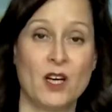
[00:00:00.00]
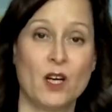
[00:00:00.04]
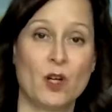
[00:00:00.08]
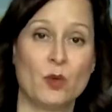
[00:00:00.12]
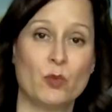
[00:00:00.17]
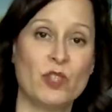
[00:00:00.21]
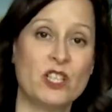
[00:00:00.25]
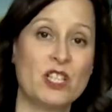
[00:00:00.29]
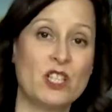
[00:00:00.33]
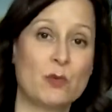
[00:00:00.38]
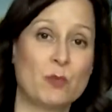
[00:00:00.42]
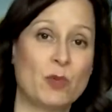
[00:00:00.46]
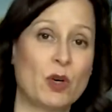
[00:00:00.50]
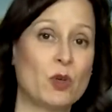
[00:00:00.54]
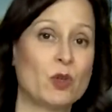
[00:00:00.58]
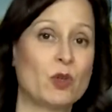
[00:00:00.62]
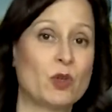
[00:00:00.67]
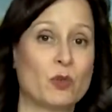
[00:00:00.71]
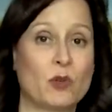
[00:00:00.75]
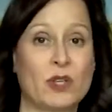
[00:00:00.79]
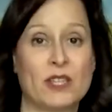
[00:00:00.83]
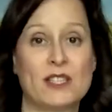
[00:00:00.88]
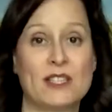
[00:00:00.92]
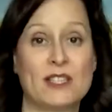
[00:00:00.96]
We
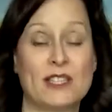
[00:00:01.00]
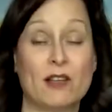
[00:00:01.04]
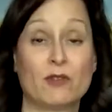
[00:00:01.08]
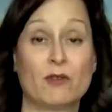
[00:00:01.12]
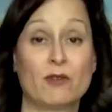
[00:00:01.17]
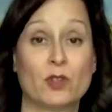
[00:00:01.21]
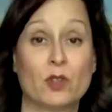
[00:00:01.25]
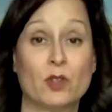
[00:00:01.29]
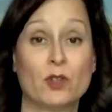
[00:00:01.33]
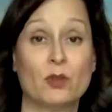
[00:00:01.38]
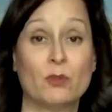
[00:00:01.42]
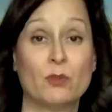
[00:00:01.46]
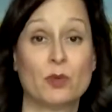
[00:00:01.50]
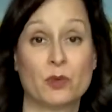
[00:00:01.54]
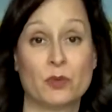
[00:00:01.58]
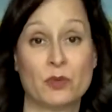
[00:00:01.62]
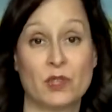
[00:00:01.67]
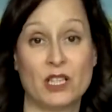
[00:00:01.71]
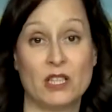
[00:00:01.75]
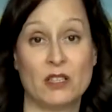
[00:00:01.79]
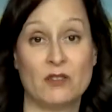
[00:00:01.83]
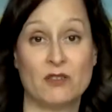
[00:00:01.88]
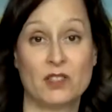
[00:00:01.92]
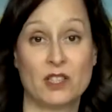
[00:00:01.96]
spoke with several
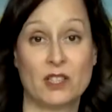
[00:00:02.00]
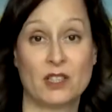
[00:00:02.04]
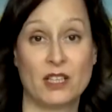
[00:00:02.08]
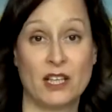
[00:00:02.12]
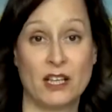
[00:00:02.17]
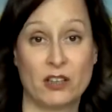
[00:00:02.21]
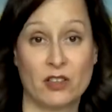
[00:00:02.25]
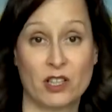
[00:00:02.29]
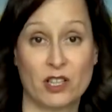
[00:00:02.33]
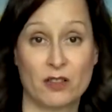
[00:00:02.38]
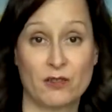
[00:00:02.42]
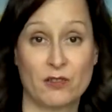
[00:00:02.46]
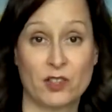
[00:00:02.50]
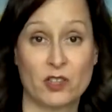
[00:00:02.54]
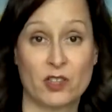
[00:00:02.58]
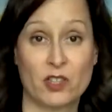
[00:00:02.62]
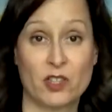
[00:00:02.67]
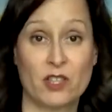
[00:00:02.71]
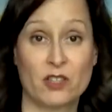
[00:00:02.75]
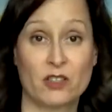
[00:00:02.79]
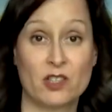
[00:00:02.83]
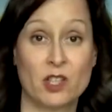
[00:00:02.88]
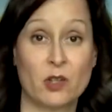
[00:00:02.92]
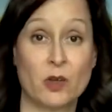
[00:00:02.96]
bereaved
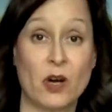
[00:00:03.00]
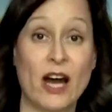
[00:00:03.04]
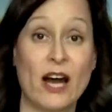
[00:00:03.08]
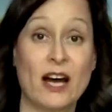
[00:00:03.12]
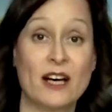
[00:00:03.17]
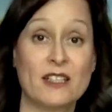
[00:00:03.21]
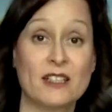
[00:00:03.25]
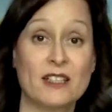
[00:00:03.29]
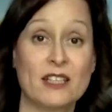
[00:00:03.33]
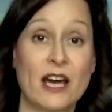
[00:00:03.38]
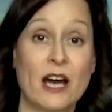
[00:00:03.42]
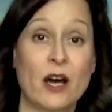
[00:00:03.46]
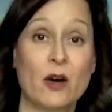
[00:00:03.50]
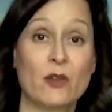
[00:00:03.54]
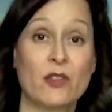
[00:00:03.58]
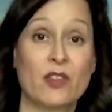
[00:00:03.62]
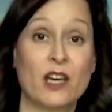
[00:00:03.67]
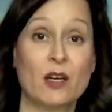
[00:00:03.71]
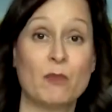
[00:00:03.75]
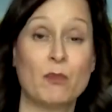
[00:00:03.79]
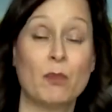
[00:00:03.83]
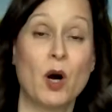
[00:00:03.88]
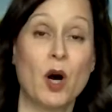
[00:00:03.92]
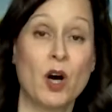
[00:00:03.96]
caregivers to ask how
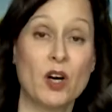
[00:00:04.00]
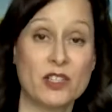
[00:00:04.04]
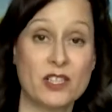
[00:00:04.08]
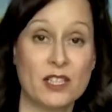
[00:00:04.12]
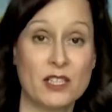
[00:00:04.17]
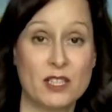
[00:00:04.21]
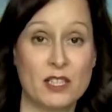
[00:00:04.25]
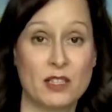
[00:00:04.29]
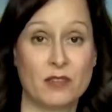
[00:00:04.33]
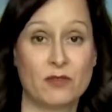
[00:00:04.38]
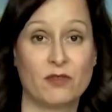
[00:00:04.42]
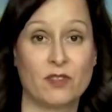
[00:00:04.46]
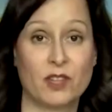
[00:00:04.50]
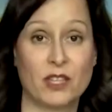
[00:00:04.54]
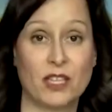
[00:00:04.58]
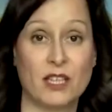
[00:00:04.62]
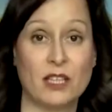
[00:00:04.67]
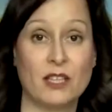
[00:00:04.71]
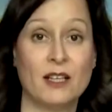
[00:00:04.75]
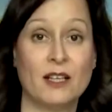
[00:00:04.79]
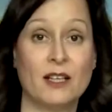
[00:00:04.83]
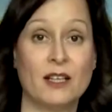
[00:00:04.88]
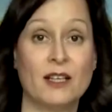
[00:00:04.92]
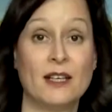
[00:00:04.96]
they
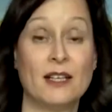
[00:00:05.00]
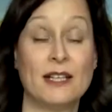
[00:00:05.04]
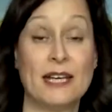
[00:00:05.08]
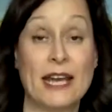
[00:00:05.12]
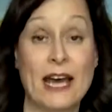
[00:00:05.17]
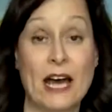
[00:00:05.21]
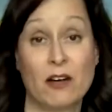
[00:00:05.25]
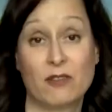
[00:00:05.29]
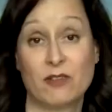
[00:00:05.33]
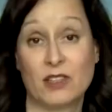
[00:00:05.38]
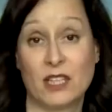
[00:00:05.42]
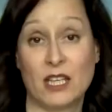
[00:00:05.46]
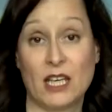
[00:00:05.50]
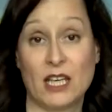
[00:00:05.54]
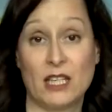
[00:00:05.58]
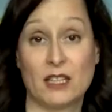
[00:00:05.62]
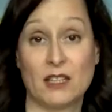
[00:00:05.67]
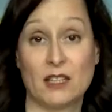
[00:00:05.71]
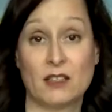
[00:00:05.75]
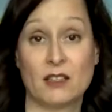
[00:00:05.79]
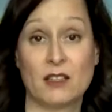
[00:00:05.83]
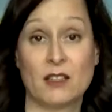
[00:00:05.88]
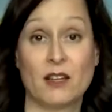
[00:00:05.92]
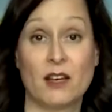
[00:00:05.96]
positively
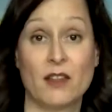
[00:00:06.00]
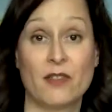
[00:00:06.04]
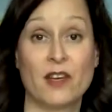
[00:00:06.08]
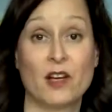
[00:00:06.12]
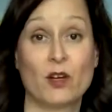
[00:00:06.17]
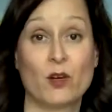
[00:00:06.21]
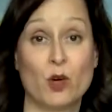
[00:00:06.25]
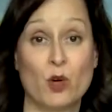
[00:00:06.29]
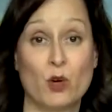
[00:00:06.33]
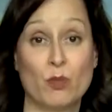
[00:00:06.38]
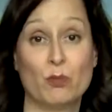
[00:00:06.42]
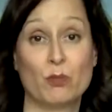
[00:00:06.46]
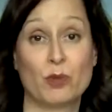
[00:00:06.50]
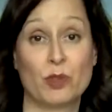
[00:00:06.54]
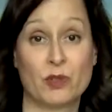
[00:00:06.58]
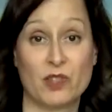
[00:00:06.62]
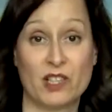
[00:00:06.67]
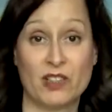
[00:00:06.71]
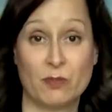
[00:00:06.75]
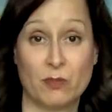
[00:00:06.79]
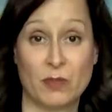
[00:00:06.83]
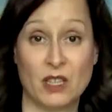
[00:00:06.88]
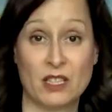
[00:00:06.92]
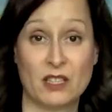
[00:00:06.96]
navigated their own
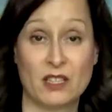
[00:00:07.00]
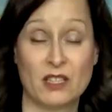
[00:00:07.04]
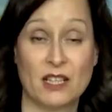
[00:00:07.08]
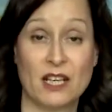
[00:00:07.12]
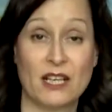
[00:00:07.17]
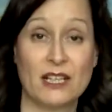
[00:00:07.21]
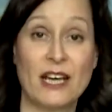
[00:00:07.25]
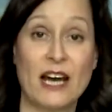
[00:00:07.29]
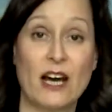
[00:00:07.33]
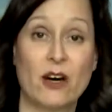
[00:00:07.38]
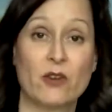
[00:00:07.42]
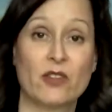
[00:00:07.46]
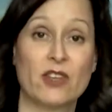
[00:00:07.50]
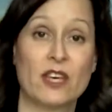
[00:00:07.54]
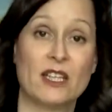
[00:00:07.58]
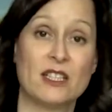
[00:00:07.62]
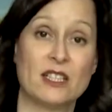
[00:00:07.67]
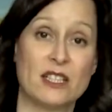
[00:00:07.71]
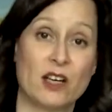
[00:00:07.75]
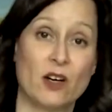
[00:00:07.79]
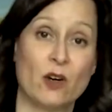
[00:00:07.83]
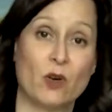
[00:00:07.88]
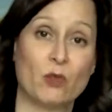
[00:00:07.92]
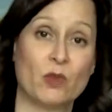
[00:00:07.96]
bereavement and how they
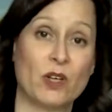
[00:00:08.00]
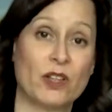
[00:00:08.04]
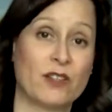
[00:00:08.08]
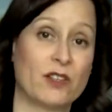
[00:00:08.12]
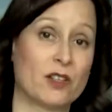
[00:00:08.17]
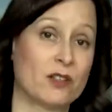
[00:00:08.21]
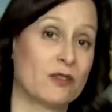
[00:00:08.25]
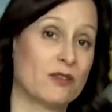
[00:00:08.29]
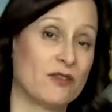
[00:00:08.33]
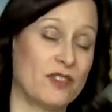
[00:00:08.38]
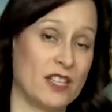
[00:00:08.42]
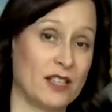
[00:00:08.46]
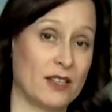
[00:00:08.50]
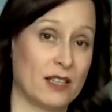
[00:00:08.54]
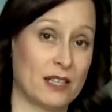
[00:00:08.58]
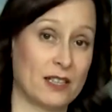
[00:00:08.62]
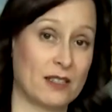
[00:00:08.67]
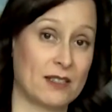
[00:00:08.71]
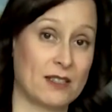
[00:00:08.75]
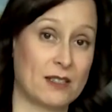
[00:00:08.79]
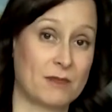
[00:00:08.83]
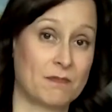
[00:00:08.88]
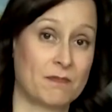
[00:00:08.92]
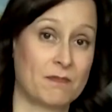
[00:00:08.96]
dealt with their
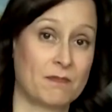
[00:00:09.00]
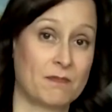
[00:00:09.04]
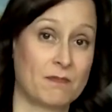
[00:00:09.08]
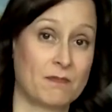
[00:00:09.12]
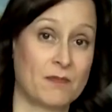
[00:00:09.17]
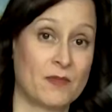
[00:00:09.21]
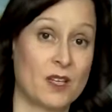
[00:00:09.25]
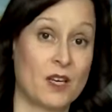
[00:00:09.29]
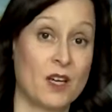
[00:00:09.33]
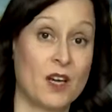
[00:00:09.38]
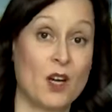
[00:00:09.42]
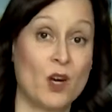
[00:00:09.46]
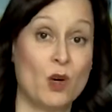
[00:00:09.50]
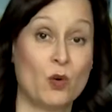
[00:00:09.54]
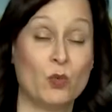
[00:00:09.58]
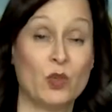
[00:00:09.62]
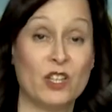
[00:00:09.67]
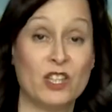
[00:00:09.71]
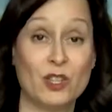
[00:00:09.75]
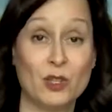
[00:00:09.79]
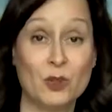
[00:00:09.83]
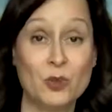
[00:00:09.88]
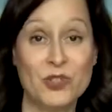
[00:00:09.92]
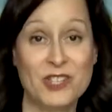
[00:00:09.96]
feelings. We
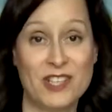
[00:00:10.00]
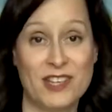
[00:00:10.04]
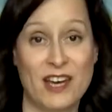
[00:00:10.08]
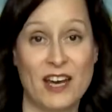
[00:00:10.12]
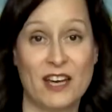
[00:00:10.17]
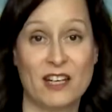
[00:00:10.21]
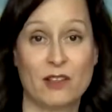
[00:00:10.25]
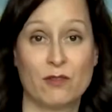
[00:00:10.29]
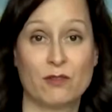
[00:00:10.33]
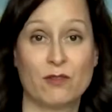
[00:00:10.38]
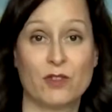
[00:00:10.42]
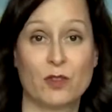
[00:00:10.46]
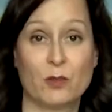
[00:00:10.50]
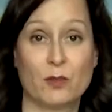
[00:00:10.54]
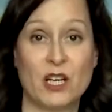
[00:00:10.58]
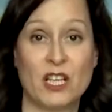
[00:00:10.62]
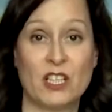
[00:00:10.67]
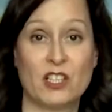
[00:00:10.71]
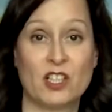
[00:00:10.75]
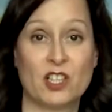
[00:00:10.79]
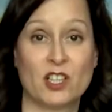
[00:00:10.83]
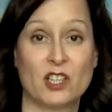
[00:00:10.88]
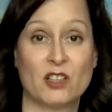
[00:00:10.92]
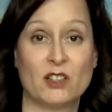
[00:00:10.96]
used that
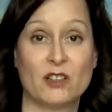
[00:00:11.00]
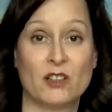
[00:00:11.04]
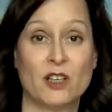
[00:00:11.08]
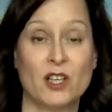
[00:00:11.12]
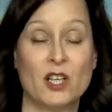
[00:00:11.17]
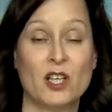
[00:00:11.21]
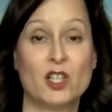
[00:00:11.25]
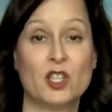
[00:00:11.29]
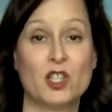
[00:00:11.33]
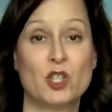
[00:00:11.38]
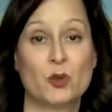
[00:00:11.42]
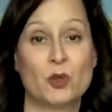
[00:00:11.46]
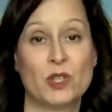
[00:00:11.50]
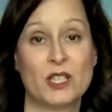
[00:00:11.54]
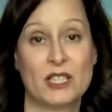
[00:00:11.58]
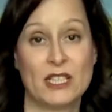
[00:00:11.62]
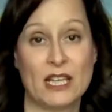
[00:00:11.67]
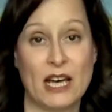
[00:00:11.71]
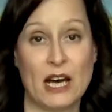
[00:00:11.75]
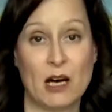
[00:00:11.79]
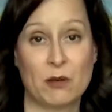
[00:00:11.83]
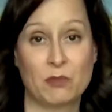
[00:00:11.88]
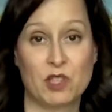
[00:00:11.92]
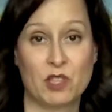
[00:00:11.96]
information to
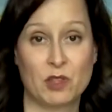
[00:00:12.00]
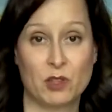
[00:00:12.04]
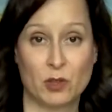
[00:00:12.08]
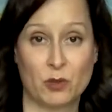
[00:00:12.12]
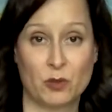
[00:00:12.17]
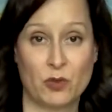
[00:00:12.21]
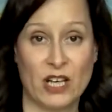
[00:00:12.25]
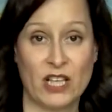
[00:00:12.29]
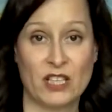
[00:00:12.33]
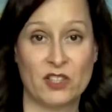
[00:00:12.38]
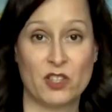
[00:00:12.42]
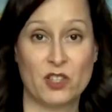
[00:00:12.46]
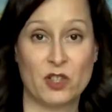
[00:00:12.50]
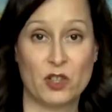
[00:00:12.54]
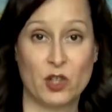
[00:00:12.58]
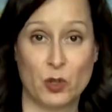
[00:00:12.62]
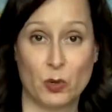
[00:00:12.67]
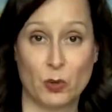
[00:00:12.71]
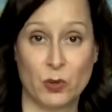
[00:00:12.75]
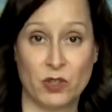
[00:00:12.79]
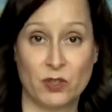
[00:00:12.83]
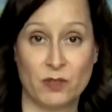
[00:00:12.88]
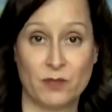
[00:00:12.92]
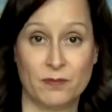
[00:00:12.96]
adapt Lorraine's
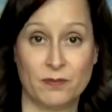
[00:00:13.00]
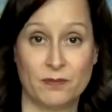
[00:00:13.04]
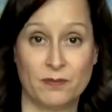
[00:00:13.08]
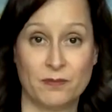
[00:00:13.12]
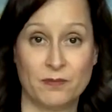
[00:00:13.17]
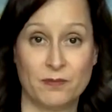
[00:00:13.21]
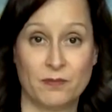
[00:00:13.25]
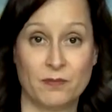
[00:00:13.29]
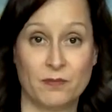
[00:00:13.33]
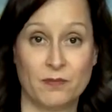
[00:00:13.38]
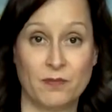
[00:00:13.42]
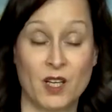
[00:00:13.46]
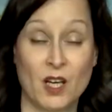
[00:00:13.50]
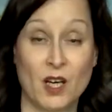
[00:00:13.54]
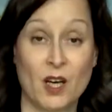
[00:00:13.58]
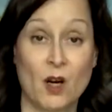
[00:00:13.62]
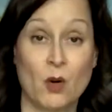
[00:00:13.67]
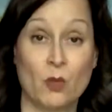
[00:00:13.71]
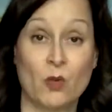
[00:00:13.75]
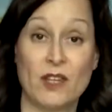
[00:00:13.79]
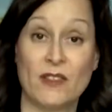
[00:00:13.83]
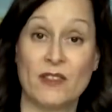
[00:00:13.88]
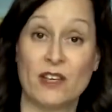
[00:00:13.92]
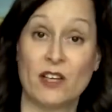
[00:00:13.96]
tool.
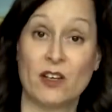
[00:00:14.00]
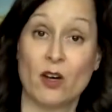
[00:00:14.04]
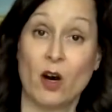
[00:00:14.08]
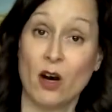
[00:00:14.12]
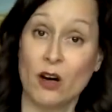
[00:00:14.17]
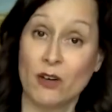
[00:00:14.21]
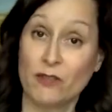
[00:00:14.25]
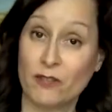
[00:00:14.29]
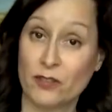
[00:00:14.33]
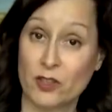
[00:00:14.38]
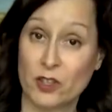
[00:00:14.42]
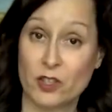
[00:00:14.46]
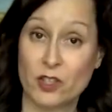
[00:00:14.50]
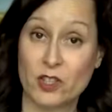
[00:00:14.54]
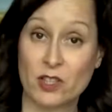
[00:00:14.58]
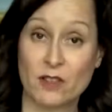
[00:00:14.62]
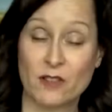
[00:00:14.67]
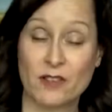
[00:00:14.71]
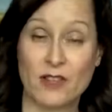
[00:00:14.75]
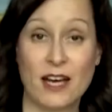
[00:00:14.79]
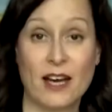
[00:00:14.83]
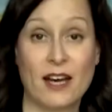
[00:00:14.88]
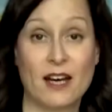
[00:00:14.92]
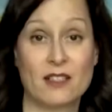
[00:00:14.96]
We then offered
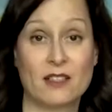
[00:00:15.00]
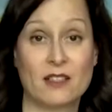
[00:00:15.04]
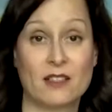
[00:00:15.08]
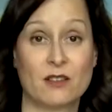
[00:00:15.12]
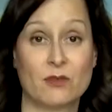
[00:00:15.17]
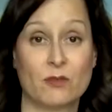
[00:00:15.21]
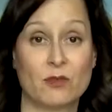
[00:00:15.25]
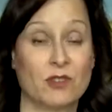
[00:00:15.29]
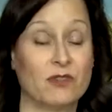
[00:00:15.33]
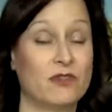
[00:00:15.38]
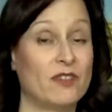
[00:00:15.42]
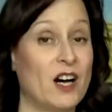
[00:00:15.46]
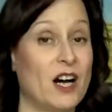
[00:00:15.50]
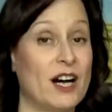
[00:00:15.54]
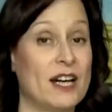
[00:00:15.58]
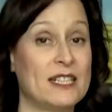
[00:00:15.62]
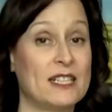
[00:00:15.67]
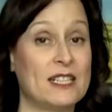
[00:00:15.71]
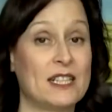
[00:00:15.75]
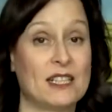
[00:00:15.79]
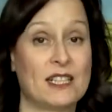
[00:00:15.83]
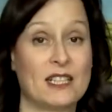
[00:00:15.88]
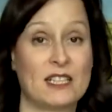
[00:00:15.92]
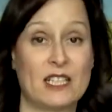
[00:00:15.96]
that
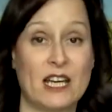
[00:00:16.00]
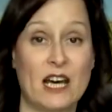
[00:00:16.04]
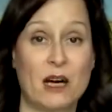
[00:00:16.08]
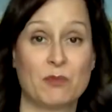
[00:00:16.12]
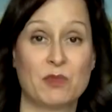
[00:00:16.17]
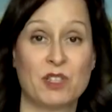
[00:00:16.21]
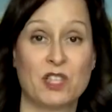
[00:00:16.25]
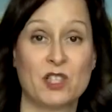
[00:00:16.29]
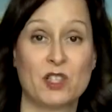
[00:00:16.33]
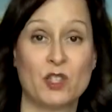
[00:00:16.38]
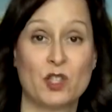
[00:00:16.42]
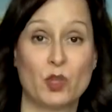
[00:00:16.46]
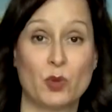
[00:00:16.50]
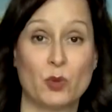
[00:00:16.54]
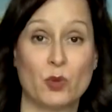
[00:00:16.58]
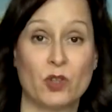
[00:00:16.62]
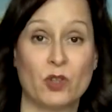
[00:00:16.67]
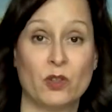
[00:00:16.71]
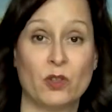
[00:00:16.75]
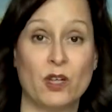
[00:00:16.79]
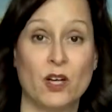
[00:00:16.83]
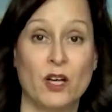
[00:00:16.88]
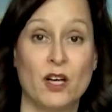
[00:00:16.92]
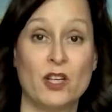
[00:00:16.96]
refined and adapted
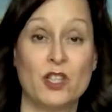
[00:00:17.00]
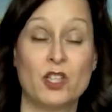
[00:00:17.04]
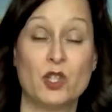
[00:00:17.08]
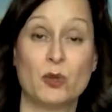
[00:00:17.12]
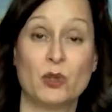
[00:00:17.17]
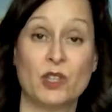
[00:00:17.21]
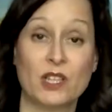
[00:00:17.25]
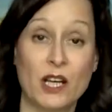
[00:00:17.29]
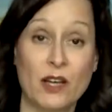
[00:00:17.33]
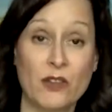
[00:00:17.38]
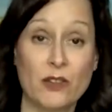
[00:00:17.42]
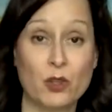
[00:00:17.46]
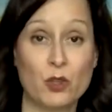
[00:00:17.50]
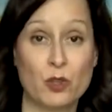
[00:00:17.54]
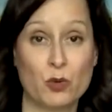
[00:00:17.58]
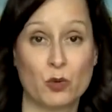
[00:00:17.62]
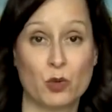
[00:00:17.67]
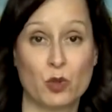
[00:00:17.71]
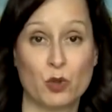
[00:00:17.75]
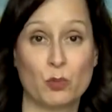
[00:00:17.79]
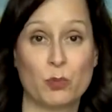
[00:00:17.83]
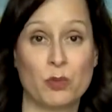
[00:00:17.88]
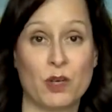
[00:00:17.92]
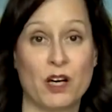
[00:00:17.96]
tool to another
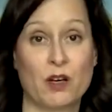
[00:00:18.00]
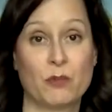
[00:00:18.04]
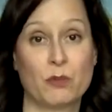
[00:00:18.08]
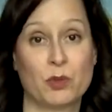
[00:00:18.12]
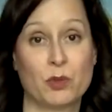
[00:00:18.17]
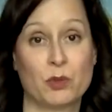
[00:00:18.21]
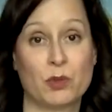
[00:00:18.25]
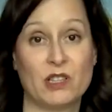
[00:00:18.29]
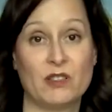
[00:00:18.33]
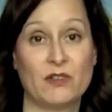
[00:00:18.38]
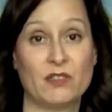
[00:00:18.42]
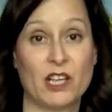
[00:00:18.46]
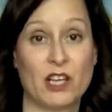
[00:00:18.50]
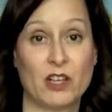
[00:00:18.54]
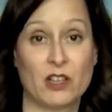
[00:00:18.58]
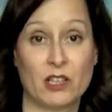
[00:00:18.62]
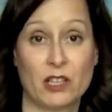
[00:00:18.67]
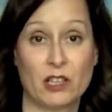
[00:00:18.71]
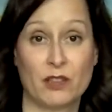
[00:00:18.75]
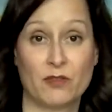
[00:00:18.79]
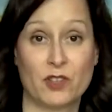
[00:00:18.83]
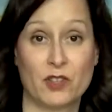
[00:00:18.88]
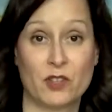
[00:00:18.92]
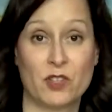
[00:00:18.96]
group of bereaved
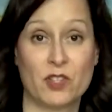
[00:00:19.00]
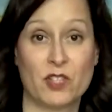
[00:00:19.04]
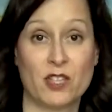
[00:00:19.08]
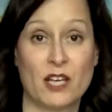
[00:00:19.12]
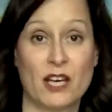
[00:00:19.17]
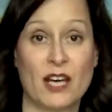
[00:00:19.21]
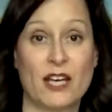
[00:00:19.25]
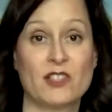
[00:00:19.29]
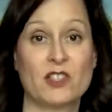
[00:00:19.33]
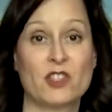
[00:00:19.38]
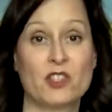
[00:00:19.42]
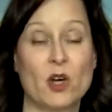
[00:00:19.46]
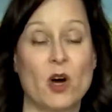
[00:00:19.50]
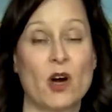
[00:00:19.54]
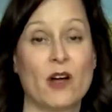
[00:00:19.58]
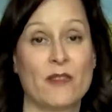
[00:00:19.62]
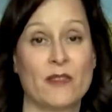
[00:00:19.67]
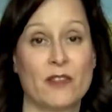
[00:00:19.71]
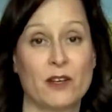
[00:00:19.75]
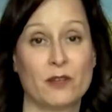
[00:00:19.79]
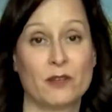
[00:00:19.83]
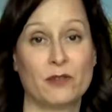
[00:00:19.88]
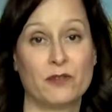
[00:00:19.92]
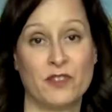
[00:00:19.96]
caregivers and sought
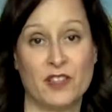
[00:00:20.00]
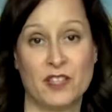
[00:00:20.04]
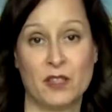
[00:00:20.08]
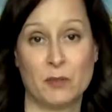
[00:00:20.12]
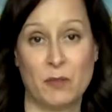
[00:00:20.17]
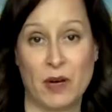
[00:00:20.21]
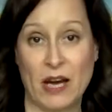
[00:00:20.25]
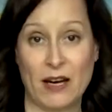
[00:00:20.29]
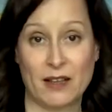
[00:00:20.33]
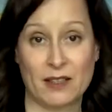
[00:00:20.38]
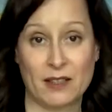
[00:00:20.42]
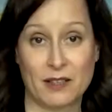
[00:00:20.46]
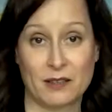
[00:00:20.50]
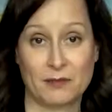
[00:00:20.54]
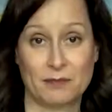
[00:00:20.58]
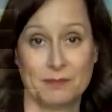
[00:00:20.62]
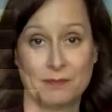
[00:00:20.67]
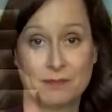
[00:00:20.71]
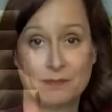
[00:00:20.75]
their feedback.